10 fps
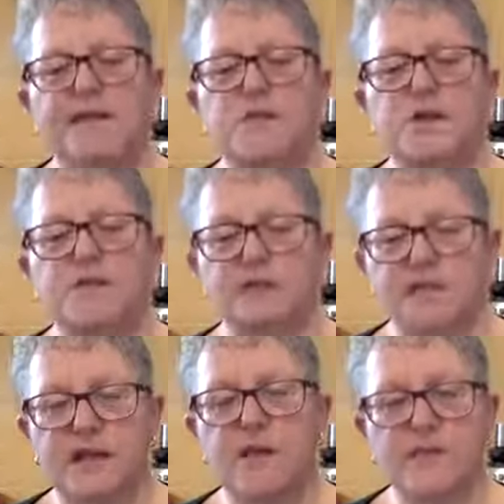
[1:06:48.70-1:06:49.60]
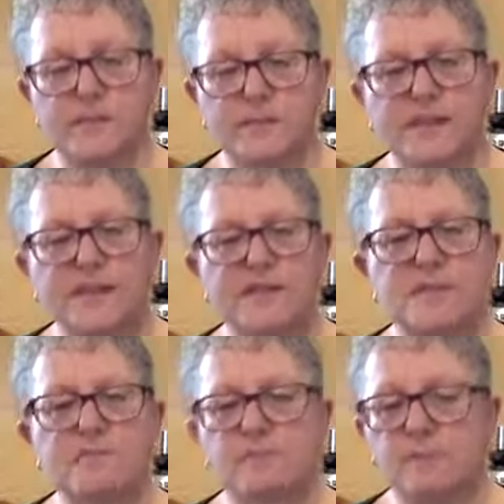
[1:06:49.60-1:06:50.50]
Yeah, so if you start with a mix,
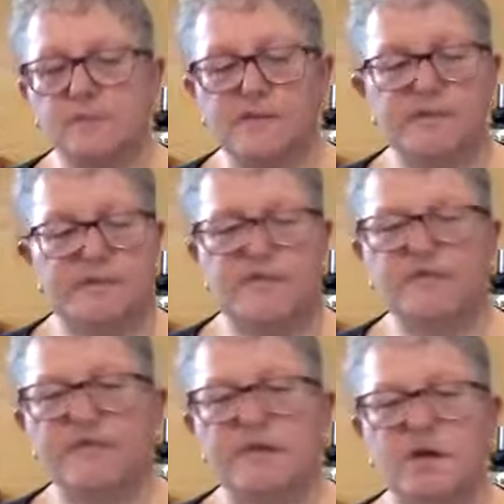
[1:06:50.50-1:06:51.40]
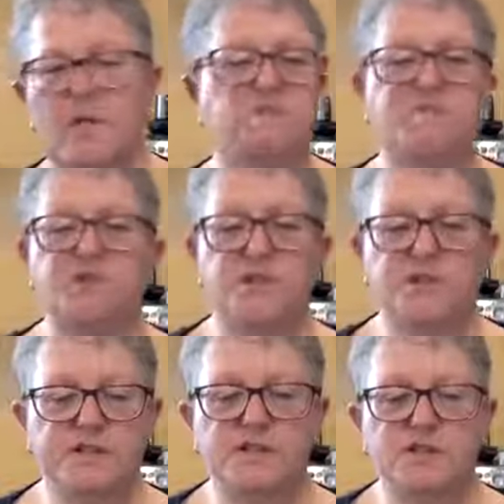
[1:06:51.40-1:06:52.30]
50-50 of two
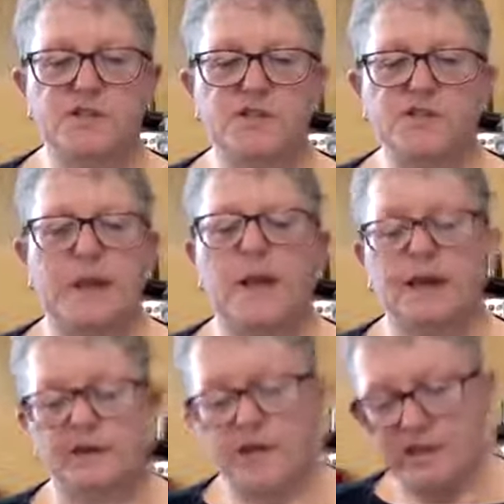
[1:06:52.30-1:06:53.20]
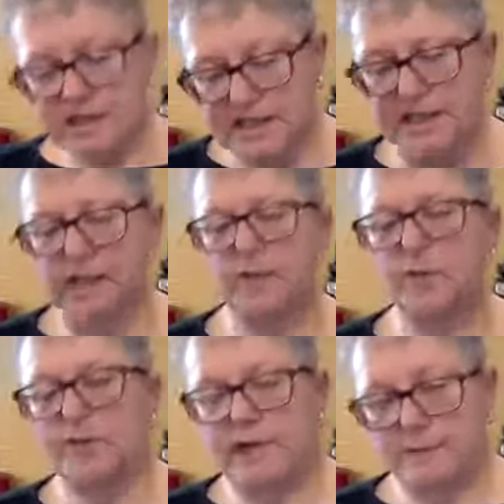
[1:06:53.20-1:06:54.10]
different sorts of flour, and you continue
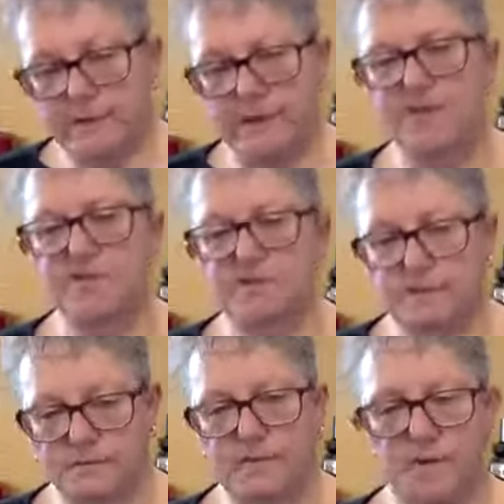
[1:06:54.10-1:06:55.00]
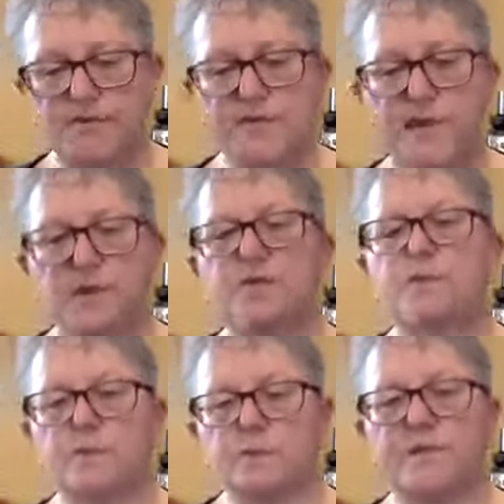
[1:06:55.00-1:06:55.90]
with that mix of those flours,
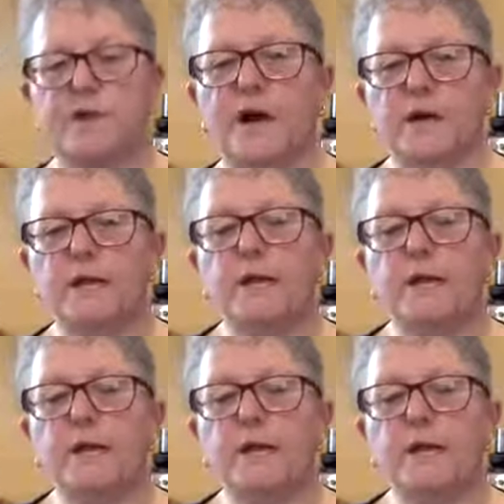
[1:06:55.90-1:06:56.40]
you'll be fine.